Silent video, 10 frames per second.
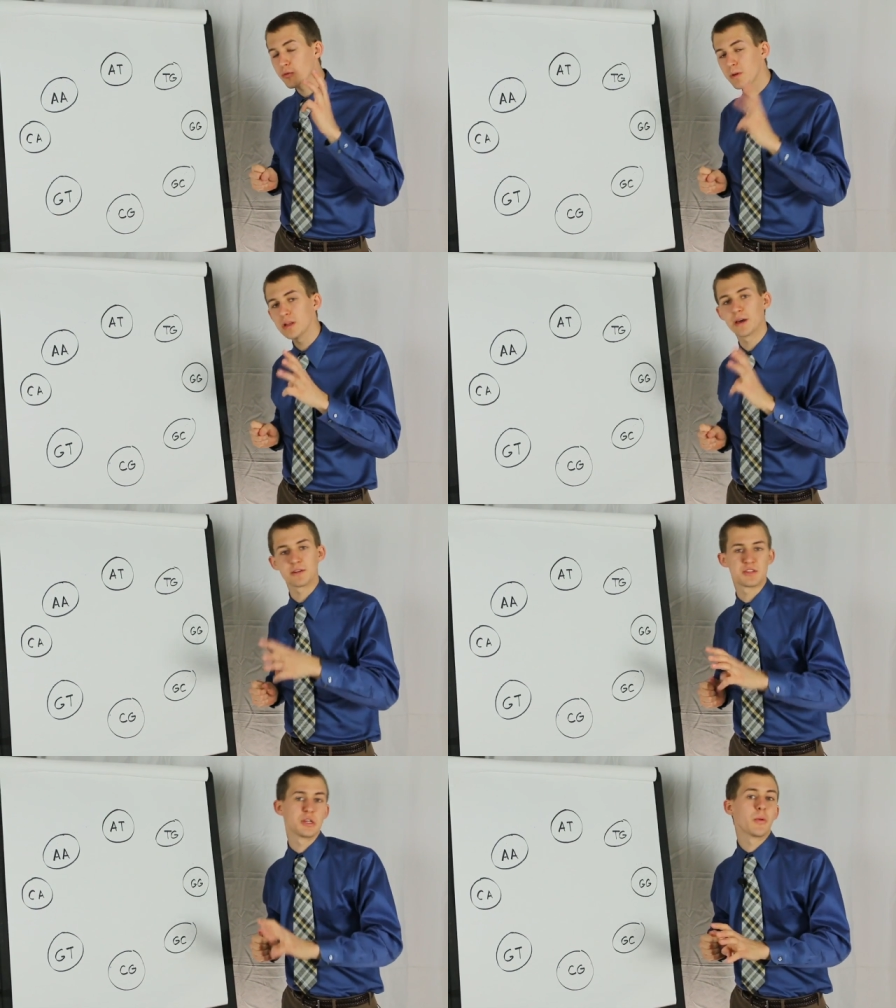
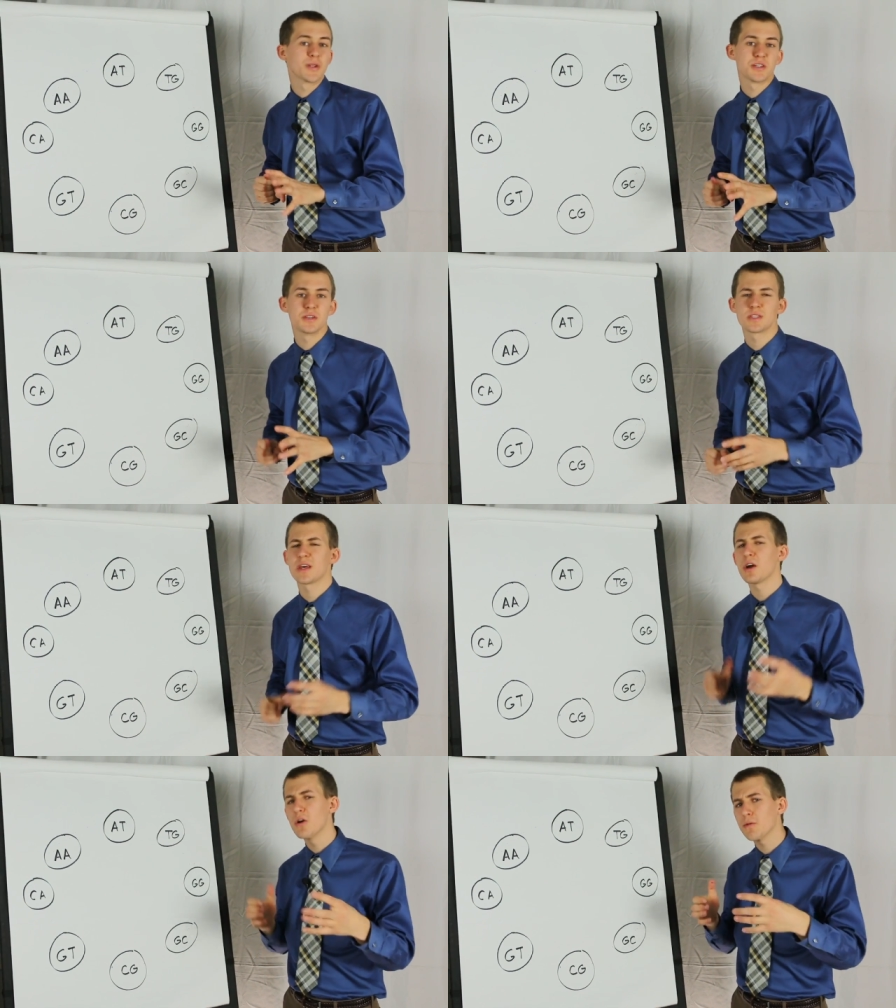3-letter sequences
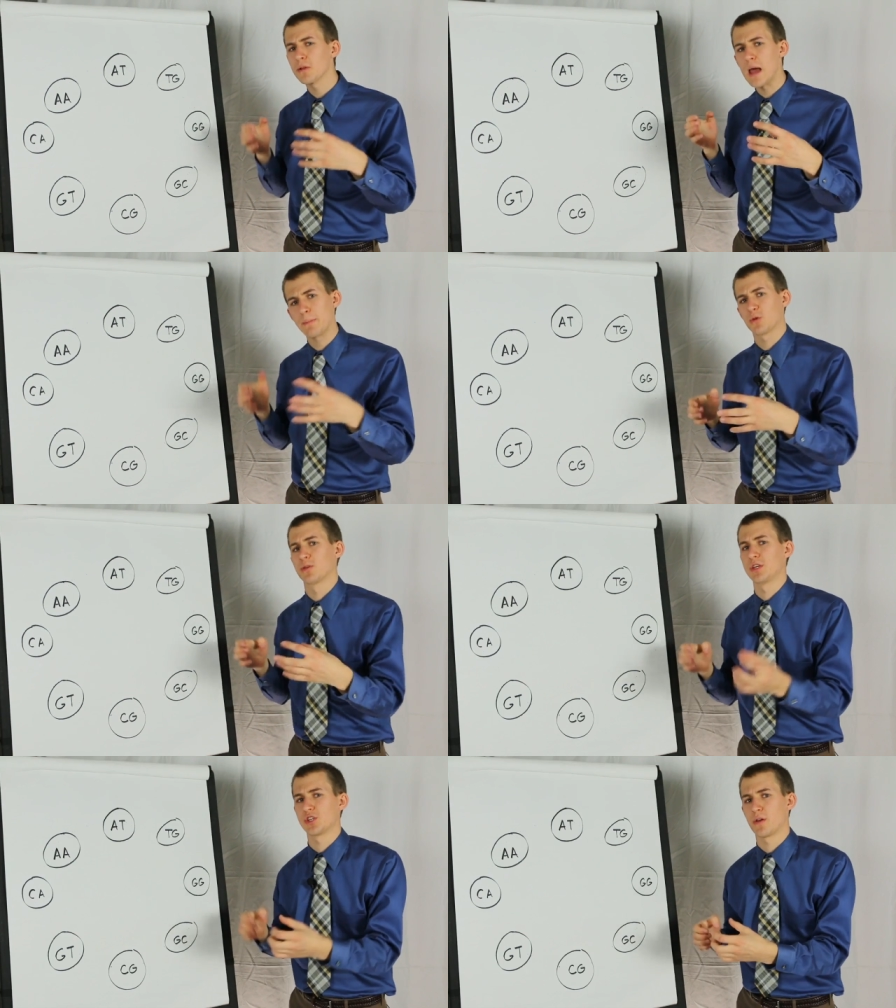that overlapped
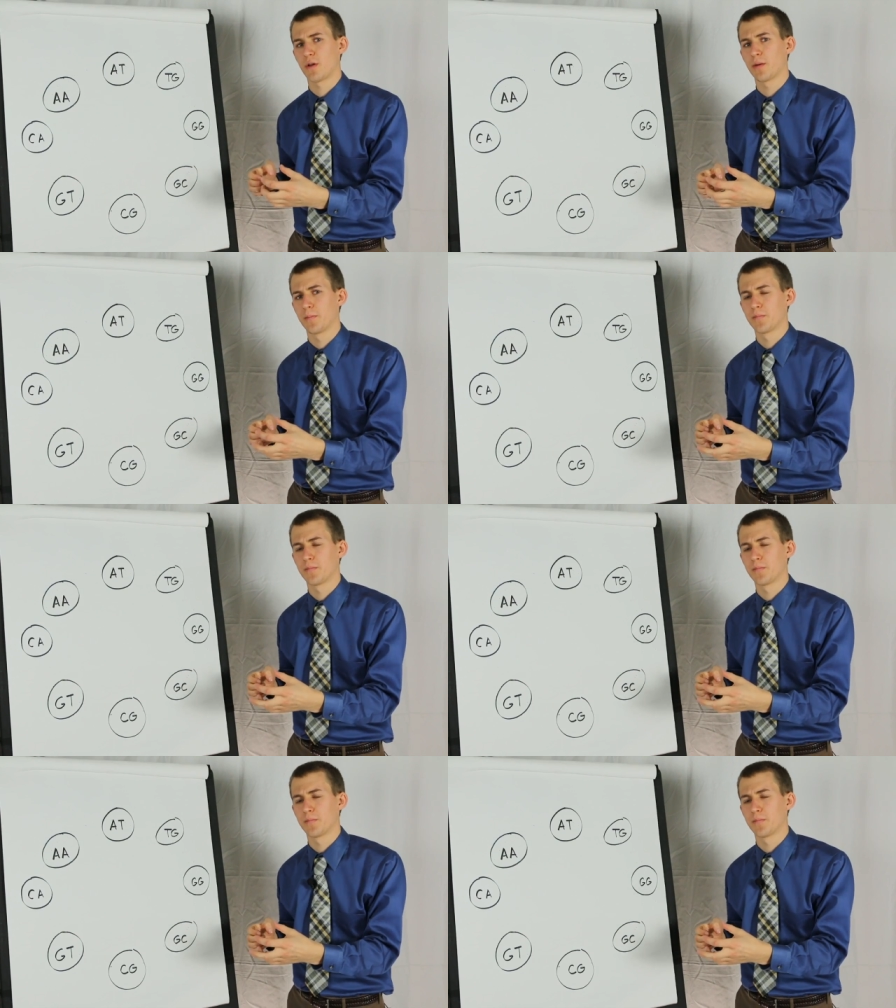with each other.